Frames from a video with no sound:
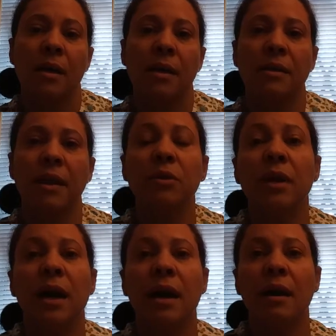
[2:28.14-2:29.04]
and they
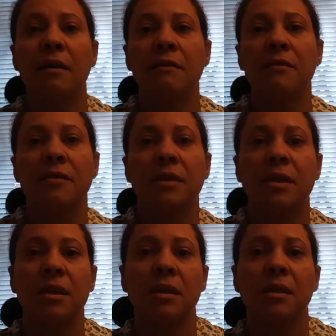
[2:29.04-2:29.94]
don't have
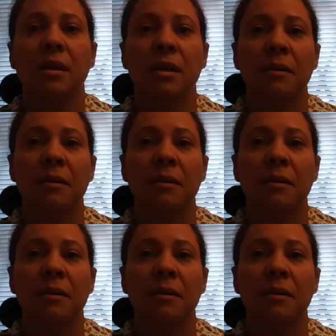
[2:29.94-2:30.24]
the